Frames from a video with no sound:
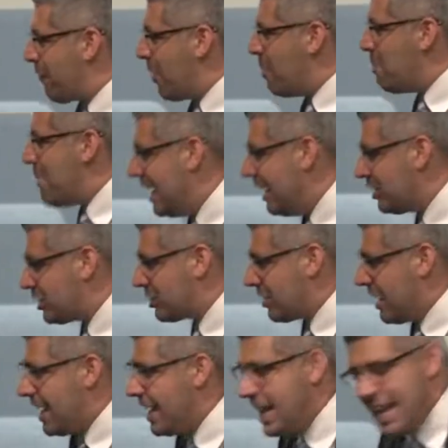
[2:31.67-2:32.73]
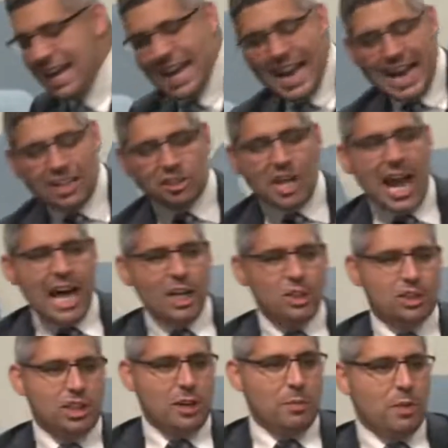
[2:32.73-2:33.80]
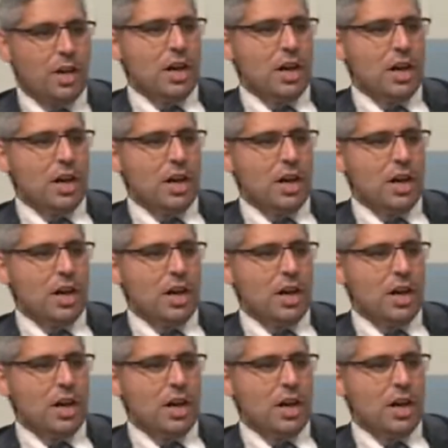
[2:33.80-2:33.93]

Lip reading: ministry, He tells them,